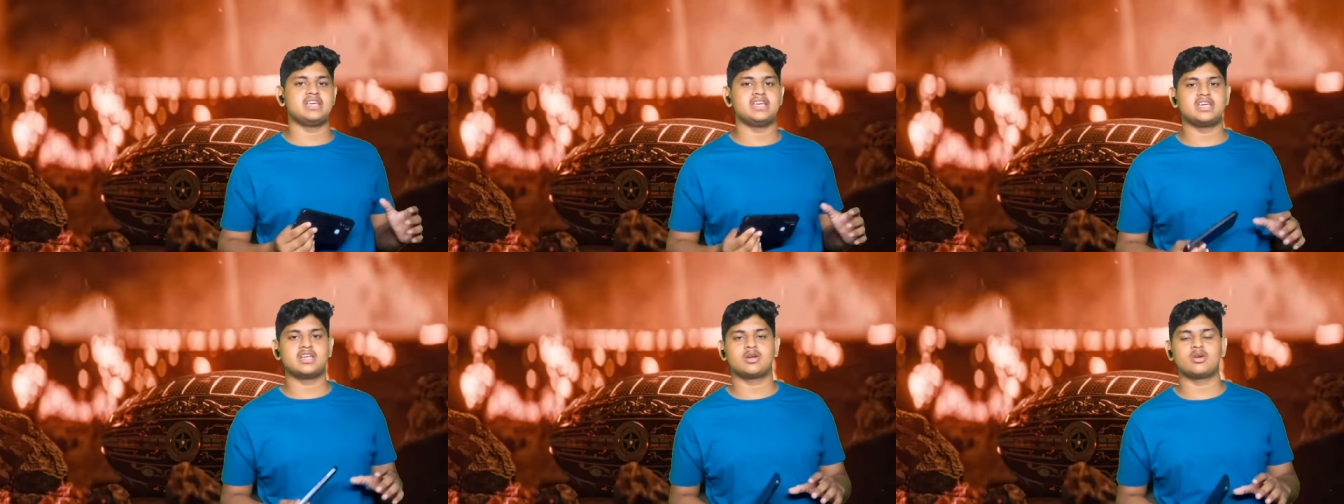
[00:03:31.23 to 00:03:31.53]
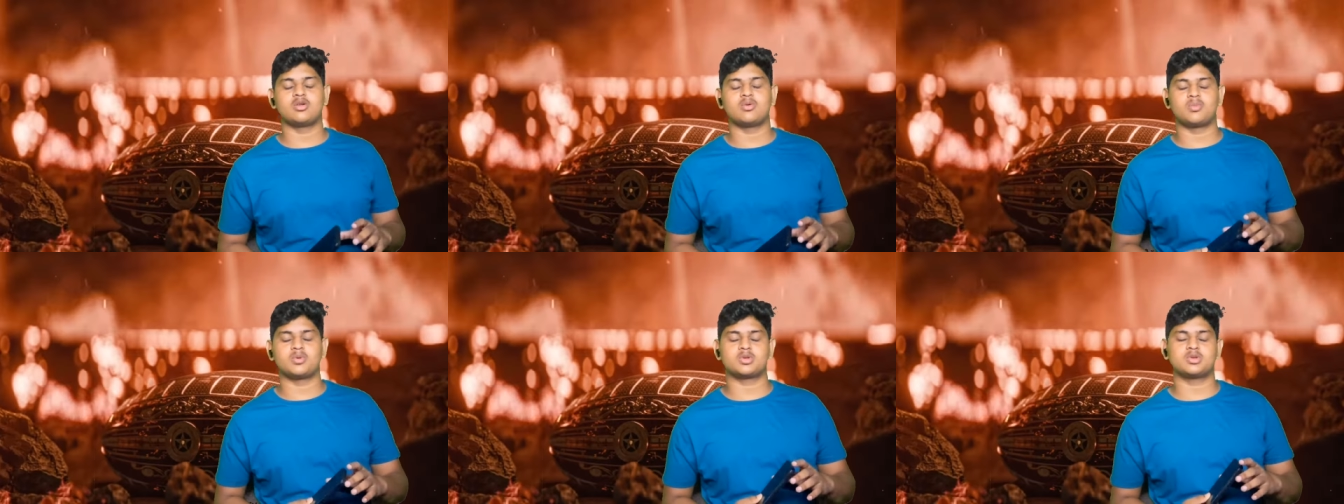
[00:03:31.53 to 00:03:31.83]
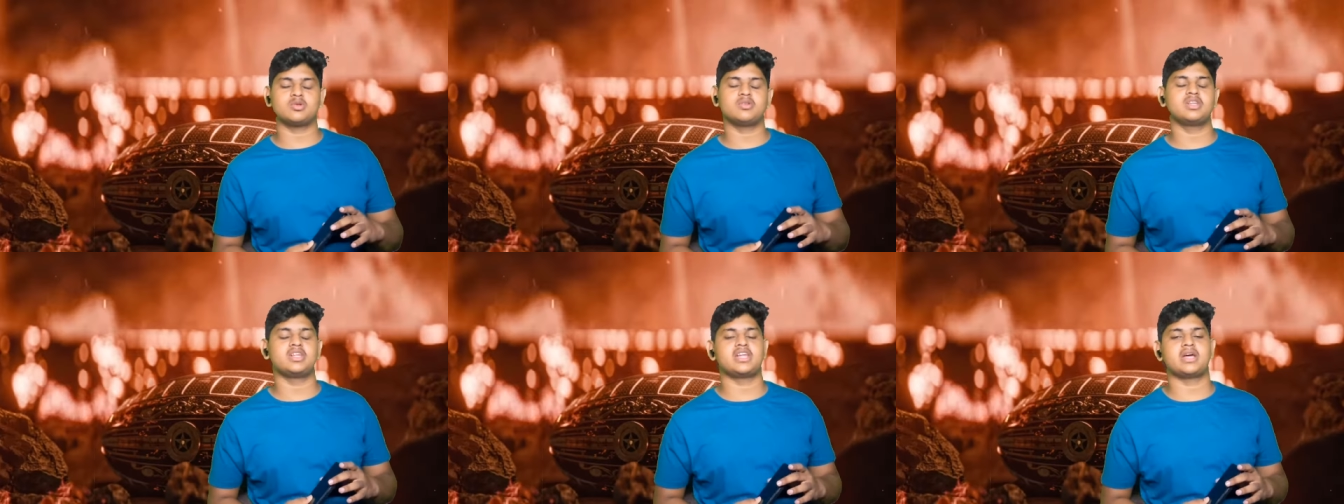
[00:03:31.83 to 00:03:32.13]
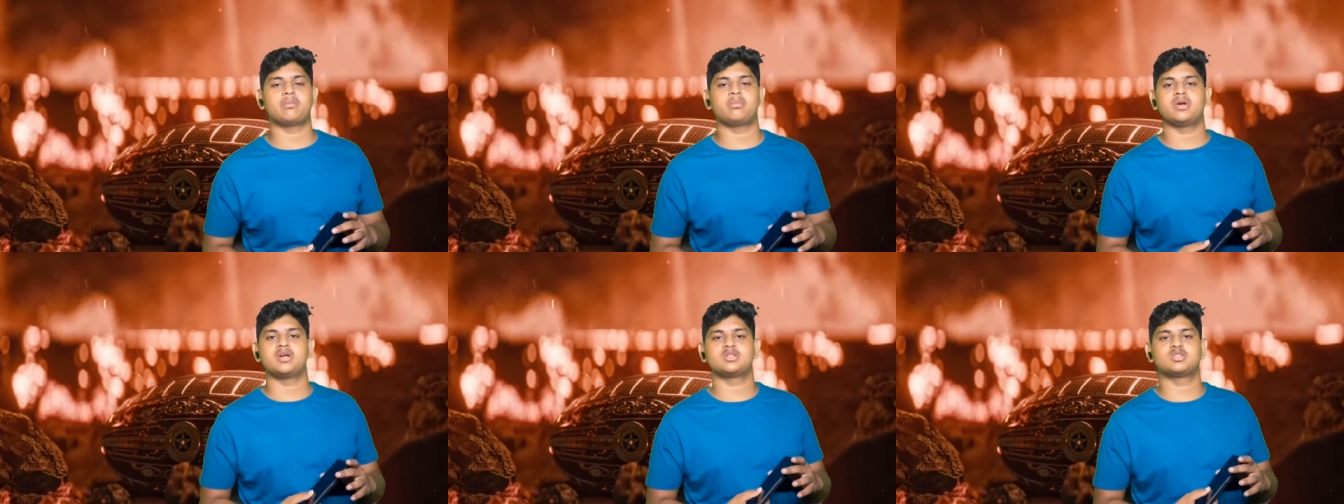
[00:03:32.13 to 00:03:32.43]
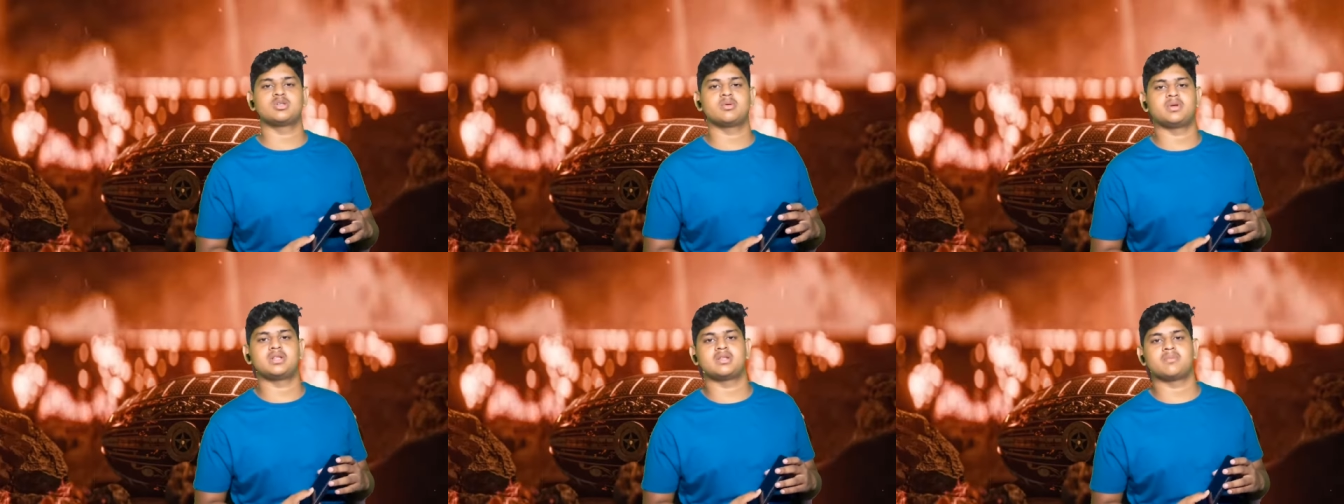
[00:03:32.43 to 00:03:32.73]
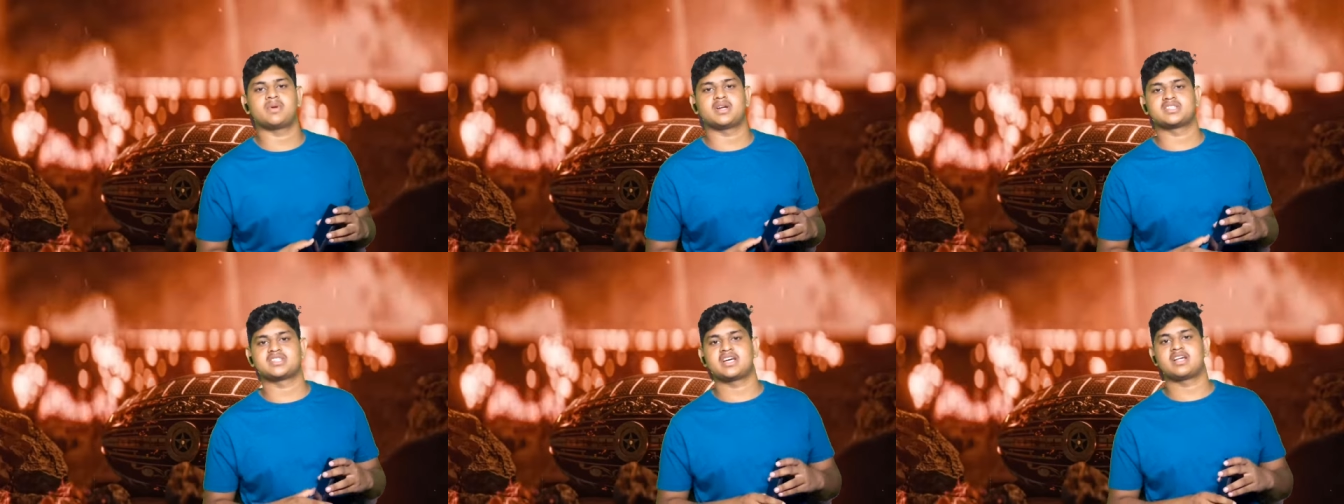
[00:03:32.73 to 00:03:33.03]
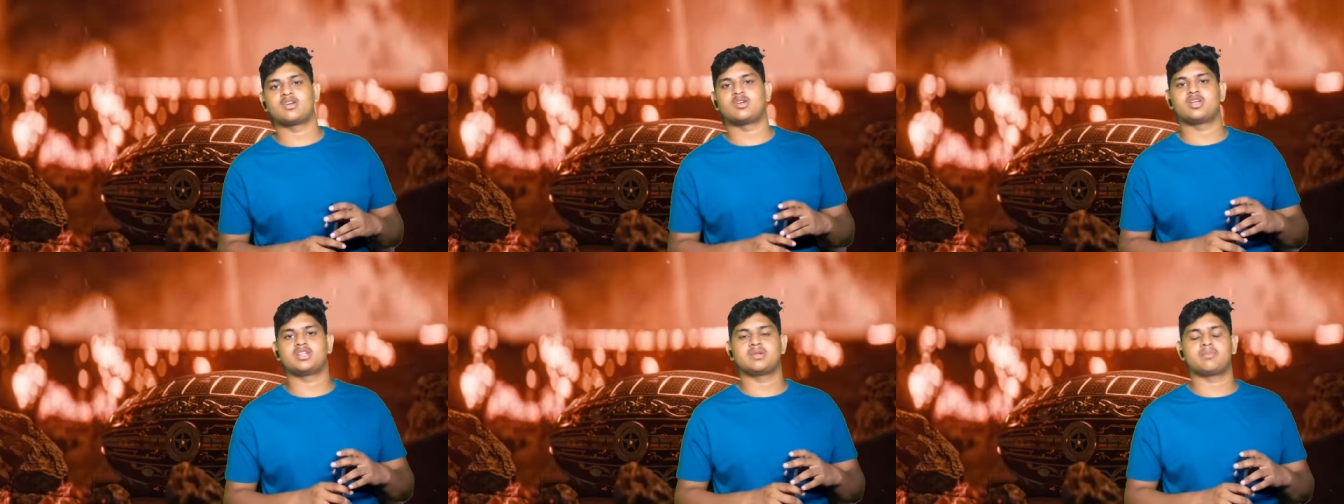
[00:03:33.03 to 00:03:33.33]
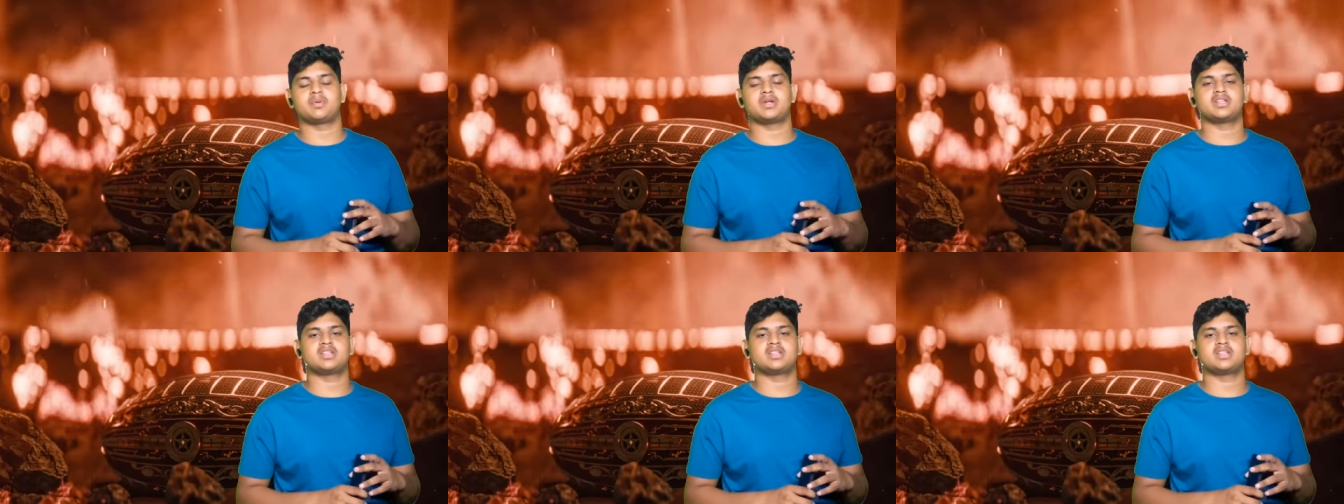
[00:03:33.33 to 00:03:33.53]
year Lomopton, the updates to Nathaman channel,